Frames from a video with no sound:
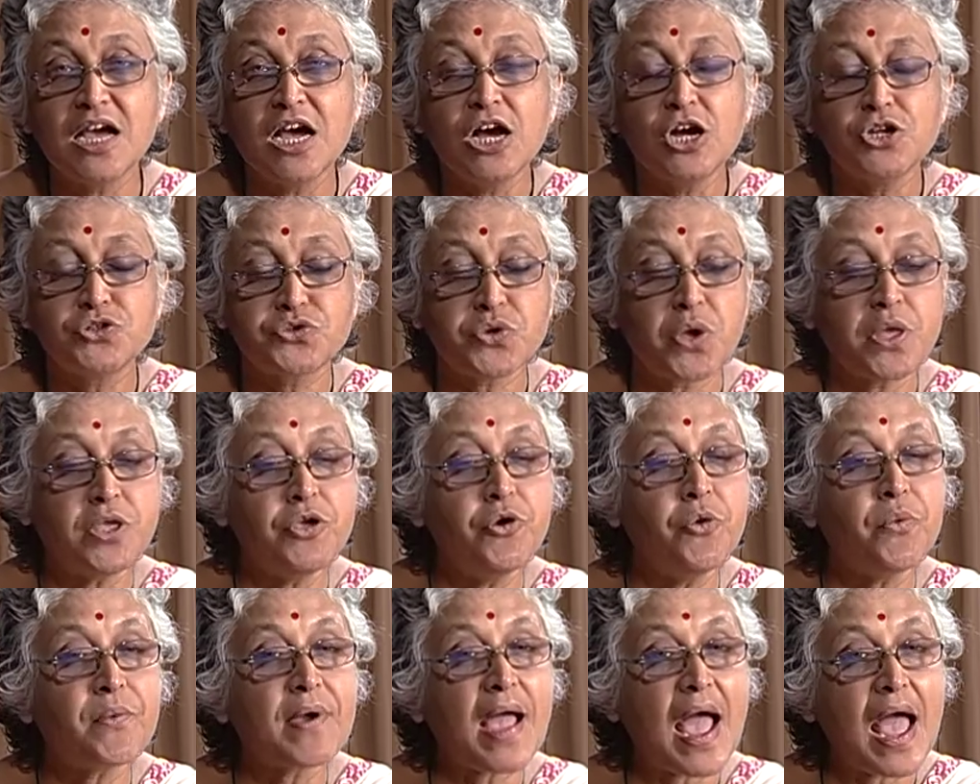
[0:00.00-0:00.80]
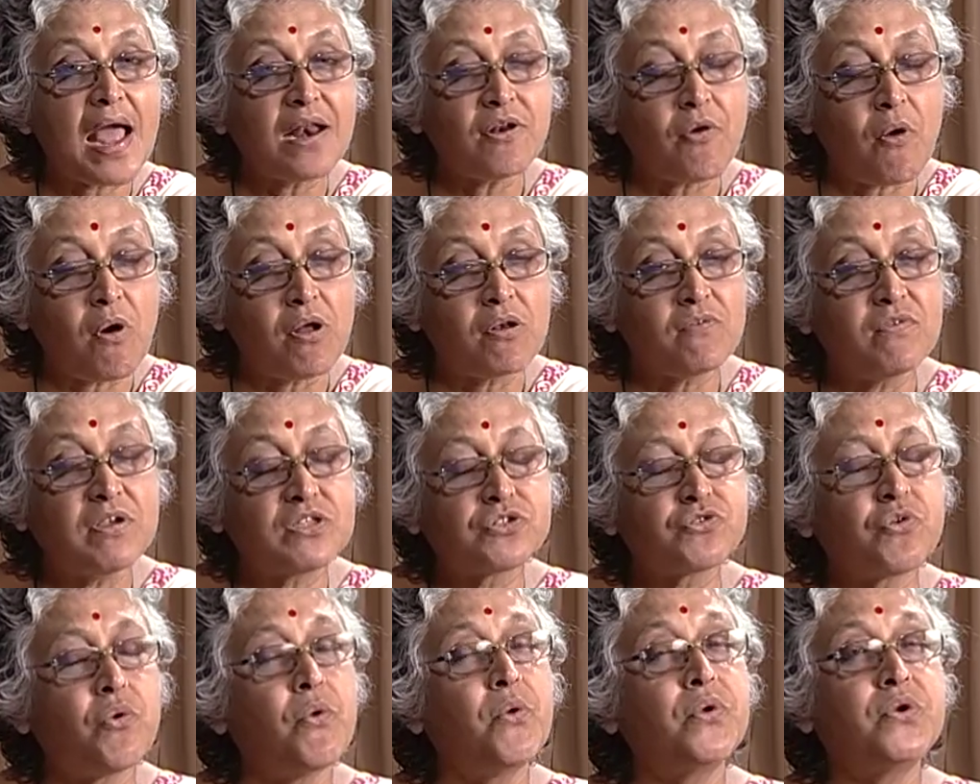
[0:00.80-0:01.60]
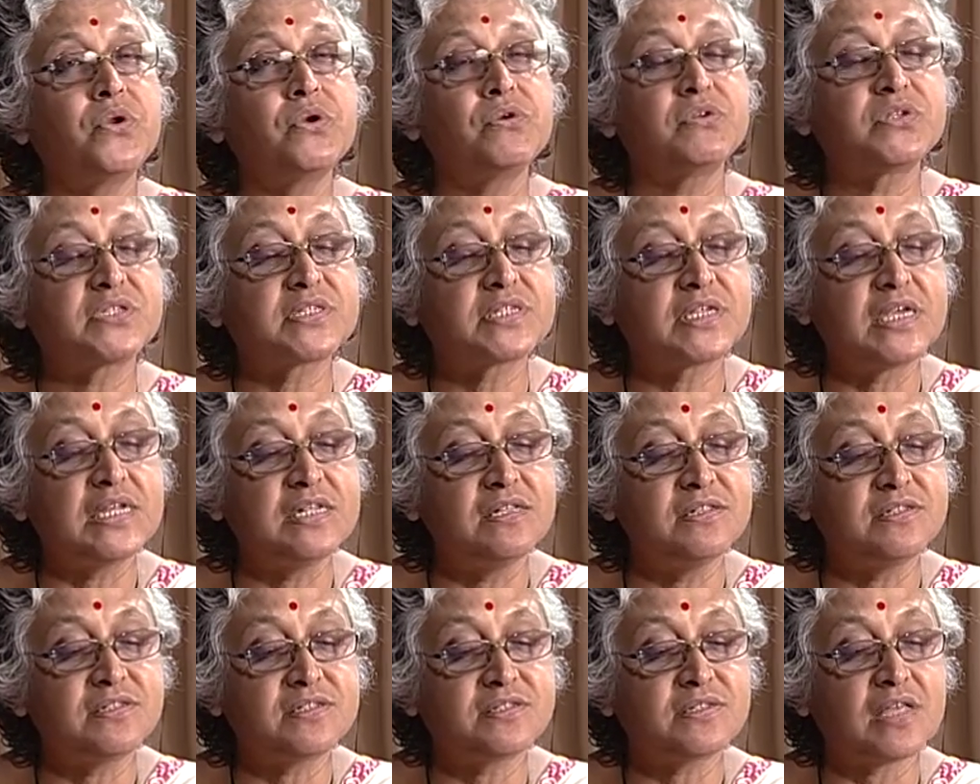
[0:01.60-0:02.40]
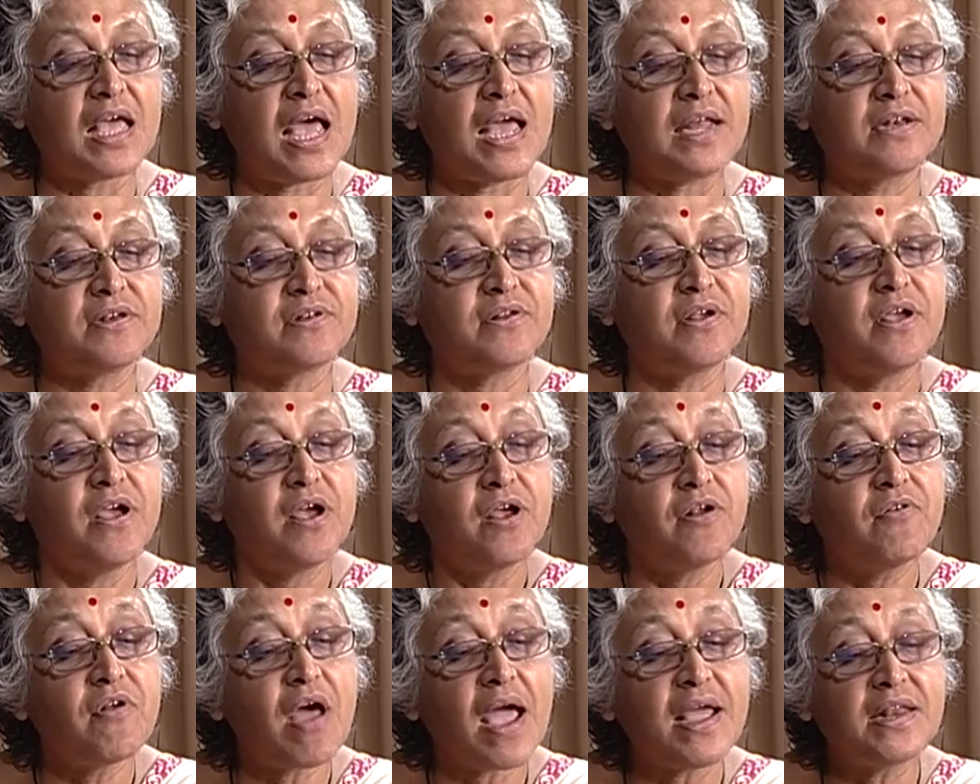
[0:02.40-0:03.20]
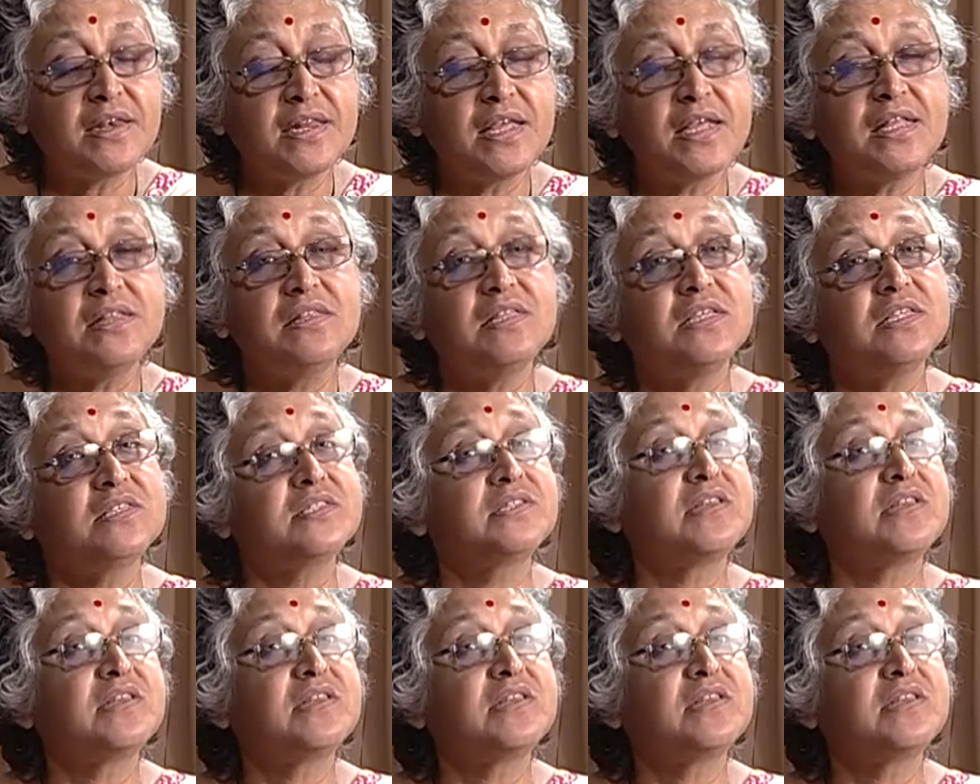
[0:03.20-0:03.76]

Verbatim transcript: so you can always hone your skills at writing these